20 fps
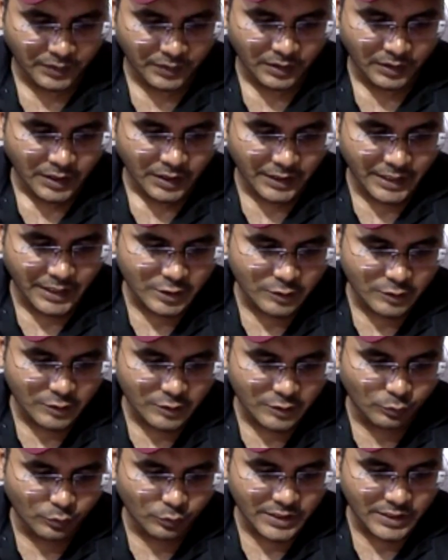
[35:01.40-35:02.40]
Next, food
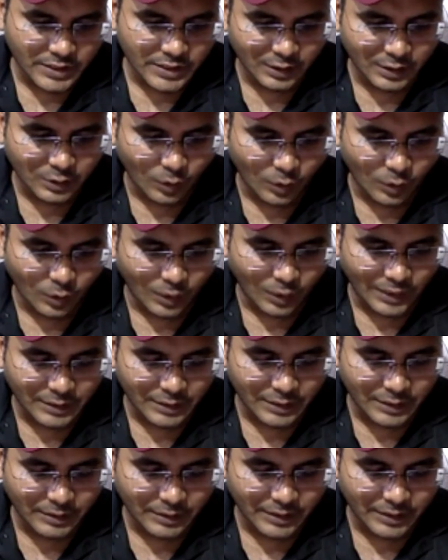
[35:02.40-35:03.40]
standard and quality
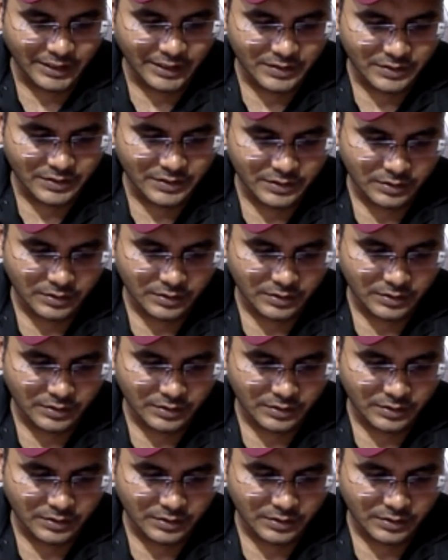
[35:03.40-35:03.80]
maintenance.